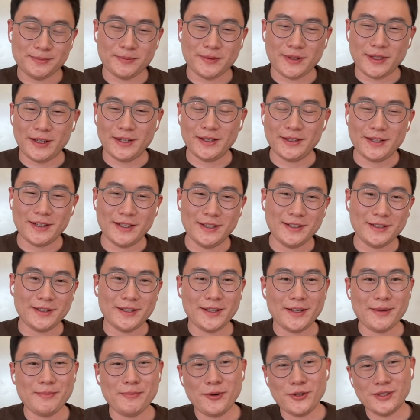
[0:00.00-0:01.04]
The
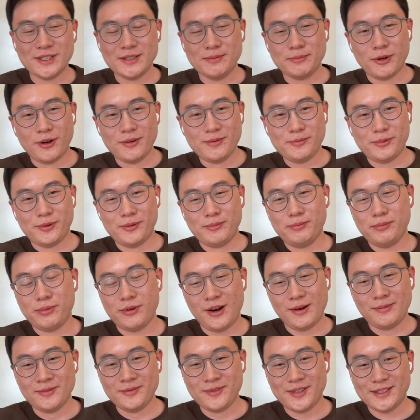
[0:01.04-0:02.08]
most important
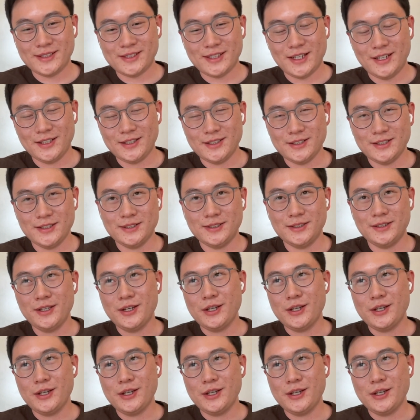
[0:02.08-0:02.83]
problem is that the